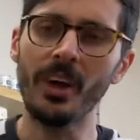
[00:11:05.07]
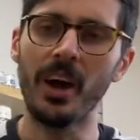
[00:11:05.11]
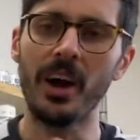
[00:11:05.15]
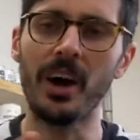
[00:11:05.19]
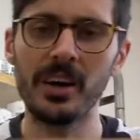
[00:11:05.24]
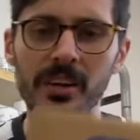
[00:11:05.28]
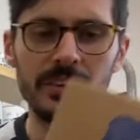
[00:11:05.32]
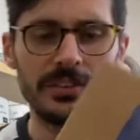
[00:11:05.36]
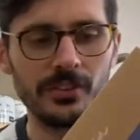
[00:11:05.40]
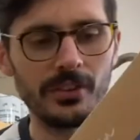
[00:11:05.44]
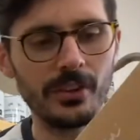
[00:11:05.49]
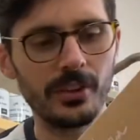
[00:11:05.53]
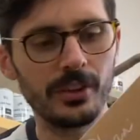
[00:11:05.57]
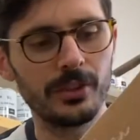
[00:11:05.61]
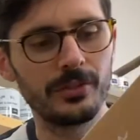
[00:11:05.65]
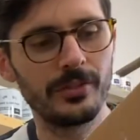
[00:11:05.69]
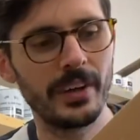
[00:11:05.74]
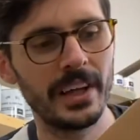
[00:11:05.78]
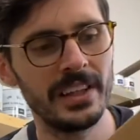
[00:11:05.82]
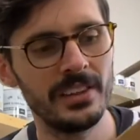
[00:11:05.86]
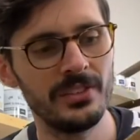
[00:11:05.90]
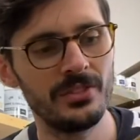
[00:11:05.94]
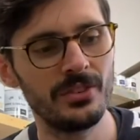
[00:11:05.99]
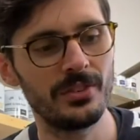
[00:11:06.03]
I stock a
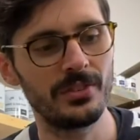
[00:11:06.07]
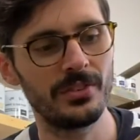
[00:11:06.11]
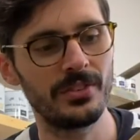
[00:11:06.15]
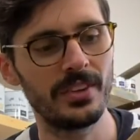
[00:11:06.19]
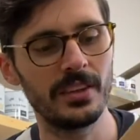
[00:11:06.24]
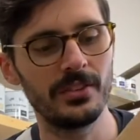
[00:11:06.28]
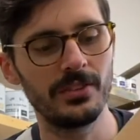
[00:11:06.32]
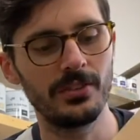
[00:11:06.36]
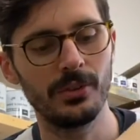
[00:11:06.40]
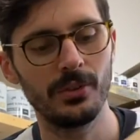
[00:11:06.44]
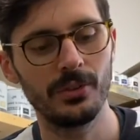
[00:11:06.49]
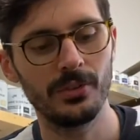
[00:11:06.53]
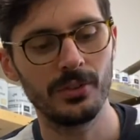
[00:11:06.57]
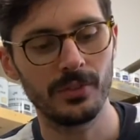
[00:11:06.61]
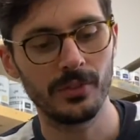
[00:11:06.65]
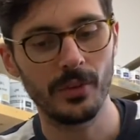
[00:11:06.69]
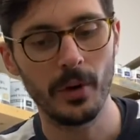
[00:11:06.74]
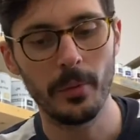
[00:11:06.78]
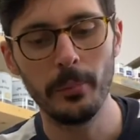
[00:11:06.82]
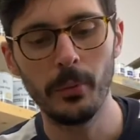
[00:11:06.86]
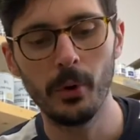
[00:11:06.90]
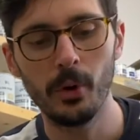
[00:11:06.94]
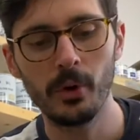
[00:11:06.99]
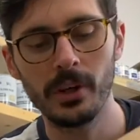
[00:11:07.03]
range of stencils. I've
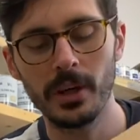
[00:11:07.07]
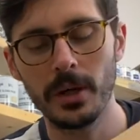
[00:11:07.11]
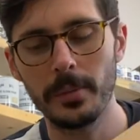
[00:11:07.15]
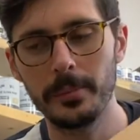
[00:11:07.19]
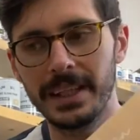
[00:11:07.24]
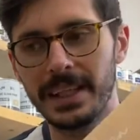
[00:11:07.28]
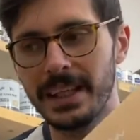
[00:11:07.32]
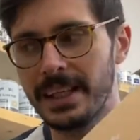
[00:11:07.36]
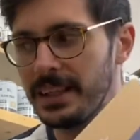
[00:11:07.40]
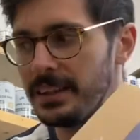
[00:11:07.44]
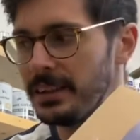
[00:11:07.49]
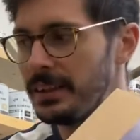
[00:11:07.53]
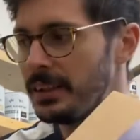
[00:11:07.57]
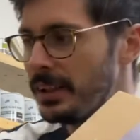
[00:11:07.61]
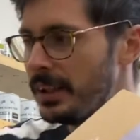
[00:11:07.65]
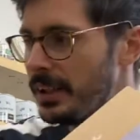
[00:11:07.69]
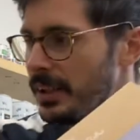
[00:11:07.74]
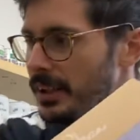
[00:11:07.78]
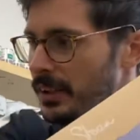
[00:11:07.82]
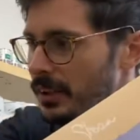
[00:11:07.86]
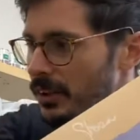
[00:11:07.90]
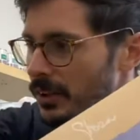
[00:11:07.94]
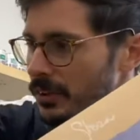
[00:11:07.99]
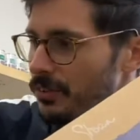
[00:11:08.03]
got more coming in, and
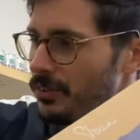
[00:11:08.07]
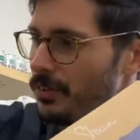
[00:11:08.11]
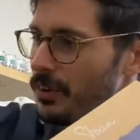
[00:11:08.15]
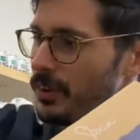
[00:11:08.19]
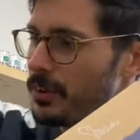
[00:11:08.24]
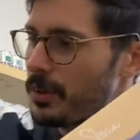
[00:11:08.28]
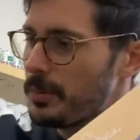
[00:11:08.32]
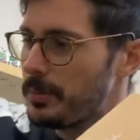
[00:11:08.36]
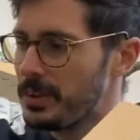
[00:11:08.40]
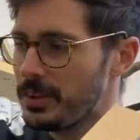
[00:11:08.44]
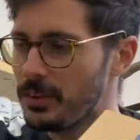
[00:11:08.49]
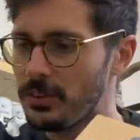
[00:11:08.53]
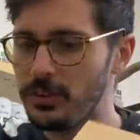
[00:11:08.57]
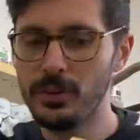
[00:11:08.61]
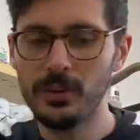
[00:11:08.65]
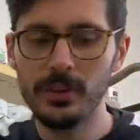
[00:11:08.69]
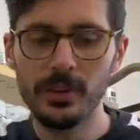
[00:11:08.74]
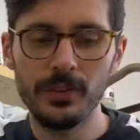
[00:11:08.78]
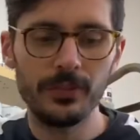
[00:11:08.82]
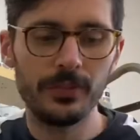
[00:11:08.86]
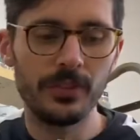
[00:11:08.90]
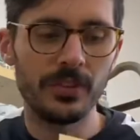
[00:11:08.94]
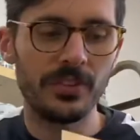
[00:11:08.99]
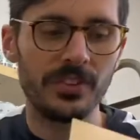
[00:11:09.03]
I stock them in 2
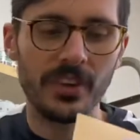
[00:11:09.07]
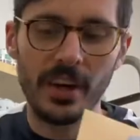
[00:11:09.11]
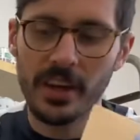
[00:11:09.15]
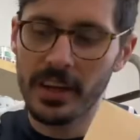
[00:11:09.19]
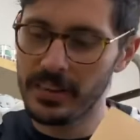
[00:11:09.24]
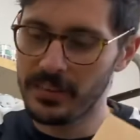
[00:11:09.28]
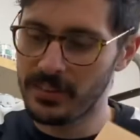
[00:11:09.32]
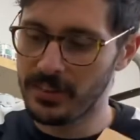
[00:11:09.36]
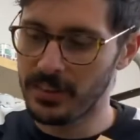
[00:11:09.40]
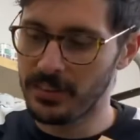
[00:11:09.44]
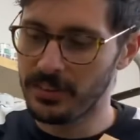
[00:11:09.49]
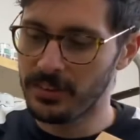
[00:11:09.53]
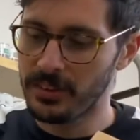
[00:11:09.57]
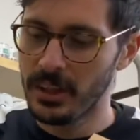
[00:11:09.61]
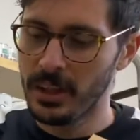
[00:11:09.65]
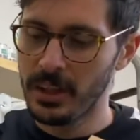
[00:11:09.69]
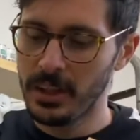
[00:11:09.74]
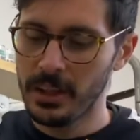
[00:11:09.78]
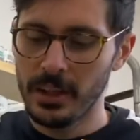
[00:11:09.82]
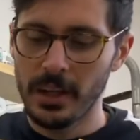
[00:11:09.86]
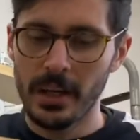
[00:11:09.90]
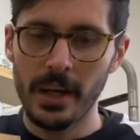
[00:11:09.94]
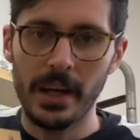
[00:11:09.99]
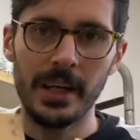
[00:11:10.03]
different sizes.
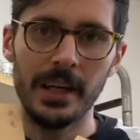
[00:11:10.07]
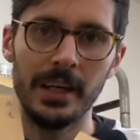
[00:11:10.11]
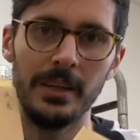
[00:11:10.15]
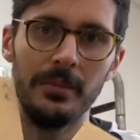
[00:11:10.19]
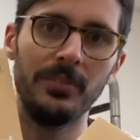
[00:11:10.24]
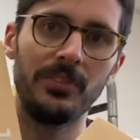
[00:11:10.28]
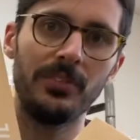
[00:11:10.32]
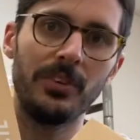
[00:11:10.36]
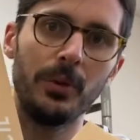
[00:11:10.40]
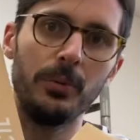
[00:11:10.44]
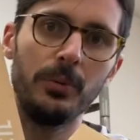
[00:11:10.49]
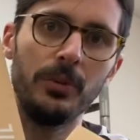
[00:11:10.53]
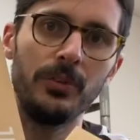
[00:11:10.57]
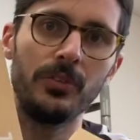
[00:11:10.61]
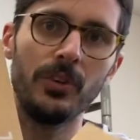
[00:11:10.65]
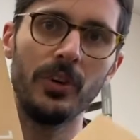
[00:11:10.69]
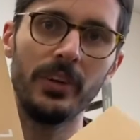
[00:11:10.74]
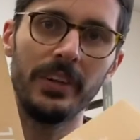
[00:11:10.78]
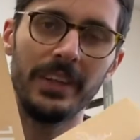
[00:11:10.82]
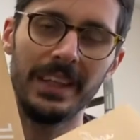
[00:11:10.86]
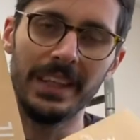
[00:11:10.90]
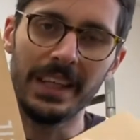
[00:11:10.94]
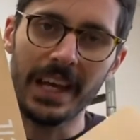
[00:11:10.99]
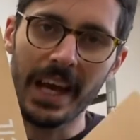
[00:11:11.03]
So we've
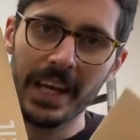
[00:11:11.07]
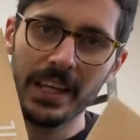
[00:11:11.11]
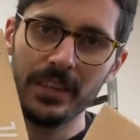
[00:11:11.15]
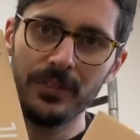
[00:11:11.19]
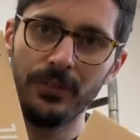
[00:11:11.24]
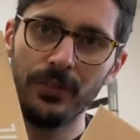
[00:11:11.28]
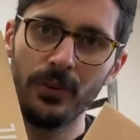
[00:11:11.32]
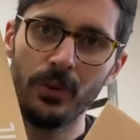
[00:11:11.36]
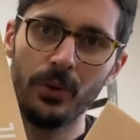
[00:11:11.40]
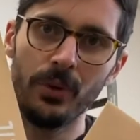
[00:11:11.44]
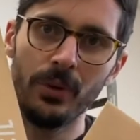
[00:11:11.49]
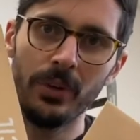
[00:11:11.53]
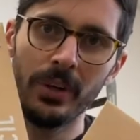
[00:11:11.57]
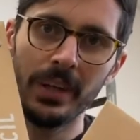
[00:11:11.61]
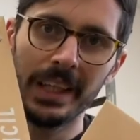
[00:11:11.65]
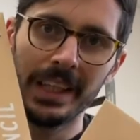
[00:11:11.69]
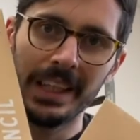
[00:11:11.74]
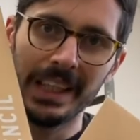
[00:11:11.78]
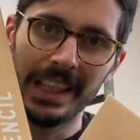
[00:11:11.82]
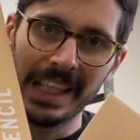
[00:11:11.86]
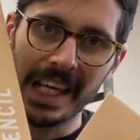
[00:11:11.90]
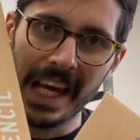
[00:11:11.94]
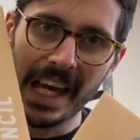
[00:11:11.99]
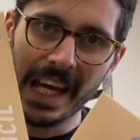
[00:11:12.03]
got the A4 and
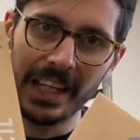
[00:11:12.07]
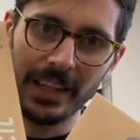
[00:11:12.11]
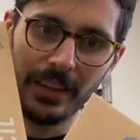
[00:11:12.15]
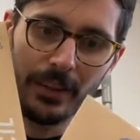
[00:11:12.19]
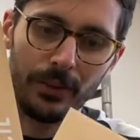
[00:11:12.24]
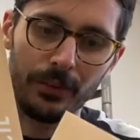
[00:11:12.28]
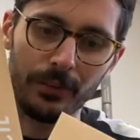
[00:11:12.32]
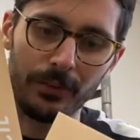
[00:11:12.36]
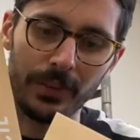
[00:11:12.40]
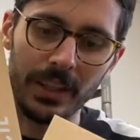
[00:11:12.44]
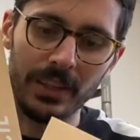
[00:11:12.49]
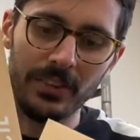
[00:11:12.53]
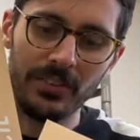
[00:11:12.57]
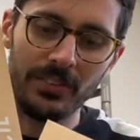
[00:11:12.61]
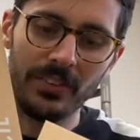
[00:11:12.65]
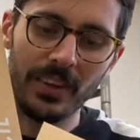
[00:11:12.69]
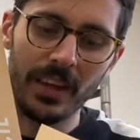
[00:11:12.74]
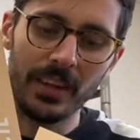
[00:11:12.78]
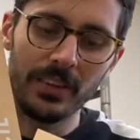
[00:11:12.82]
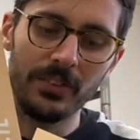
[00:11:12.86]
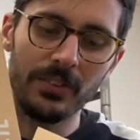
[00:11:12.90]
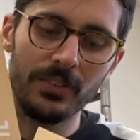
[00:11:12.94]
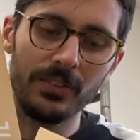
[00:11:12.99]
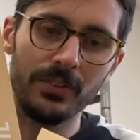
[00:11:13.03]
the A3
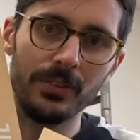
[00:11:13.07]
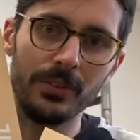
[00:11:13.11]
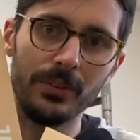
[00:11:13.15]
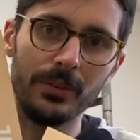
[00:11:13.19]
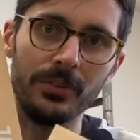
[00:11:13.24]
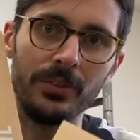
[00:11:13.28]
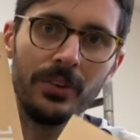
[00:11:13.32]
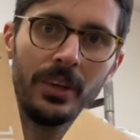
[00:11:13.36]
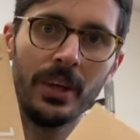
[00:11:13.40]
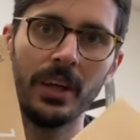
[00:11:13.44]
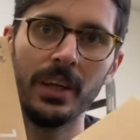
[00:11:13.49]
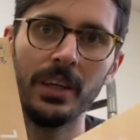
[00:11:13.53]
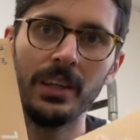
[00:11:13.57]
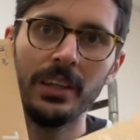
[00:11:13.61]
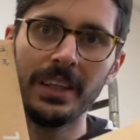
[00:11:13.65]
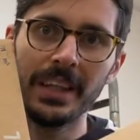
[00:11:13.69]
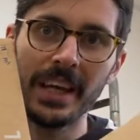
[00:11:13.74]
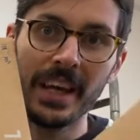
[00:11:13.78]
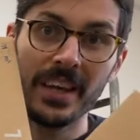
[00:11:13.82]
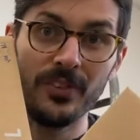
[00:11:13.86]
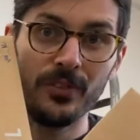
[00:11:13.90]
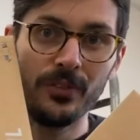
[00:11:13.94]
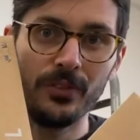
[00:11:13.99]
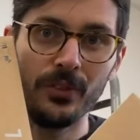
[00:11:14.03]
stencils. The
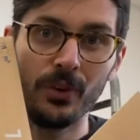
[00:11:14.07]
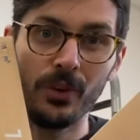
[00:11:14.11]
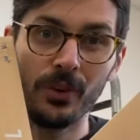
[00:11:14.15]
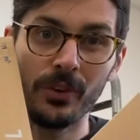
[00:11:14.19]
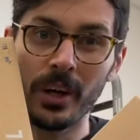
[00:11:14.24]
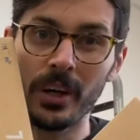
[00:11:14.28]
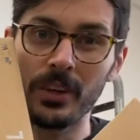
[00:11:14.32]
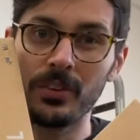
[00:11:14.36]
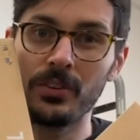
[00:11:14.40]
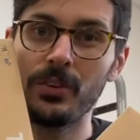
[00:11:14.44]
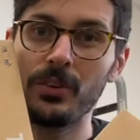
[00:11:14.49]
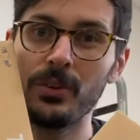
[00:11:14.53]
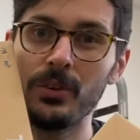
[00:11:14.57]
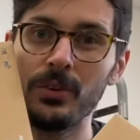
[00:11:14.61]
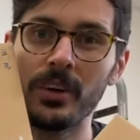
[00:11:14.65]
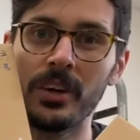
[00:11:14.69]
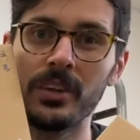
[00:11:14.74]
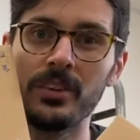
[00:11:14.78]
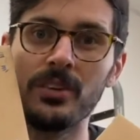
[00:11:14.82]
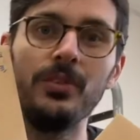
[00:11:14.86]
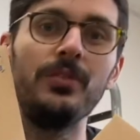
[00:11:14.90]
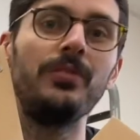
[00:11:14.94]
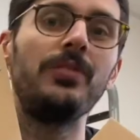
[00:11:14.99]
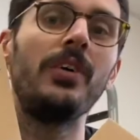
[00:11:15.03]
A4 are
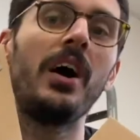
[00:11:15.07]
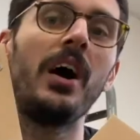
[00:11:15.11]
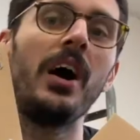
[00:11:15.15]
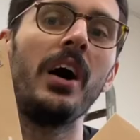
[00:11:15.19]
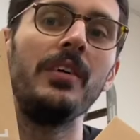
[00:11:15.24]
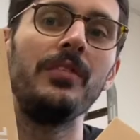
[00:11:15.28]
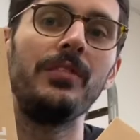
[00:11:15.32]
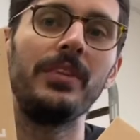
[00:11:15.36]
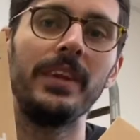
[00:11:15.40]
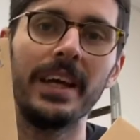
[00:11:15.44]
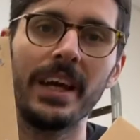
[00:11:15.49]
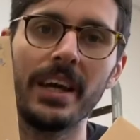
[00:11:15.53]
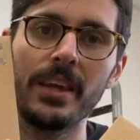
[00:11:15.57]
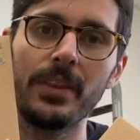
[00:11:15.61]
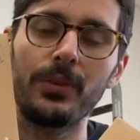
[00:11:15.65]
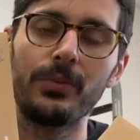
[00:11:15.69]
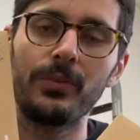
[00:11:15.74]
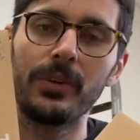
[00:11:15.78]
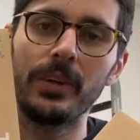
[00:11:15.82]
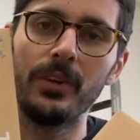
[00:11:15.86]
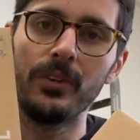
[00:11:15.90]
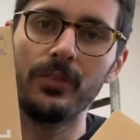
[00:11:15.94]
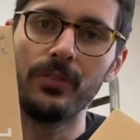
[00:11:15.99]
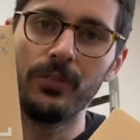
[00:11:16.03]
$2.95, the
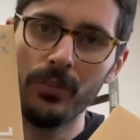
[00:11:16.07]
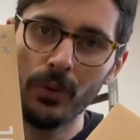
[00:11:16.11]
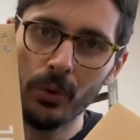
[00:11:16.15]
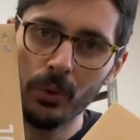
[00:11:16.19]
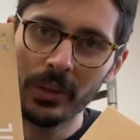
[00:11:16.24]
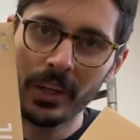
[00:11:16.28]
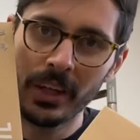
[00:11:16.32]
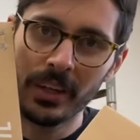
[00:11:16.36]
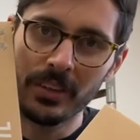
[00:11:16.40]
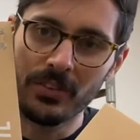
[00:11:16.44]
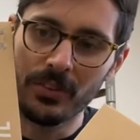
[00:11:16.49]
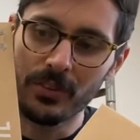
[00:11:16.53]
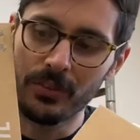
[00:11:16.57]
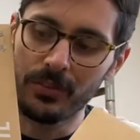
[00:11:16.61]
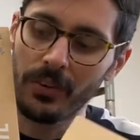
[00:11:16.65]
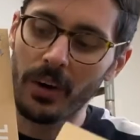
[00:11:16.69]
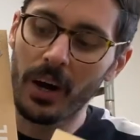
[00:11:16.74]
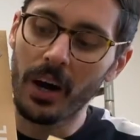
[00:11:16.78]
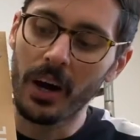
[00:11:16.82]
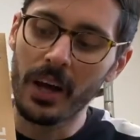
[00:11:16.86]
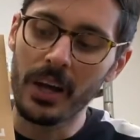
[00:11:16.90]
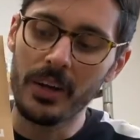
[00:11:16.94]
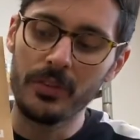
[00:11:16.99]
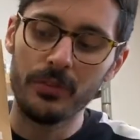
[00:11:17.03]
A3 are
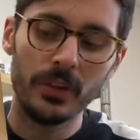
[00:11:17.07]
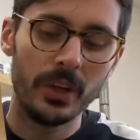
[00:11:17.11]
$4.95.